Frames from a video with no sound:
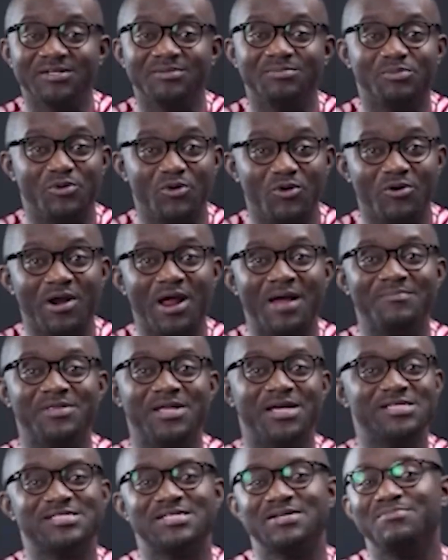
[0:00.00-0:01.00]
a program
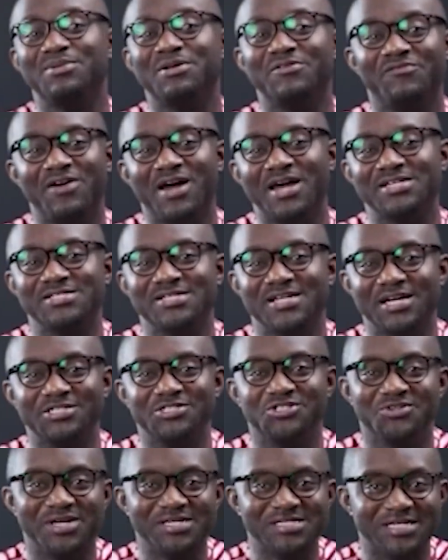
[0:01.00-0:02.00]
that simplifies
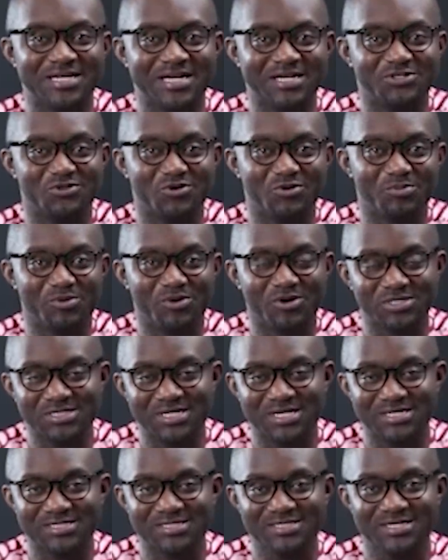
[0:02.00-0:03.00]
Nigeria's electoral
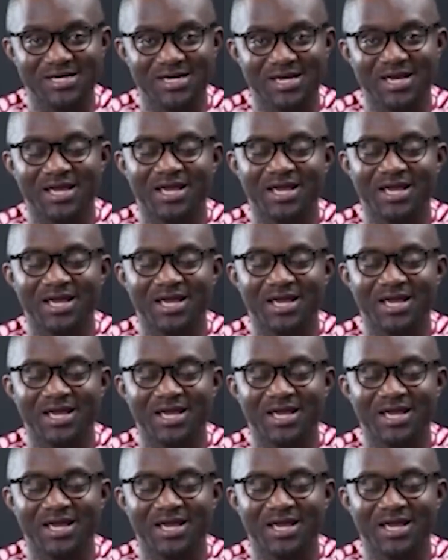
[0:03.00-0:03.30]
process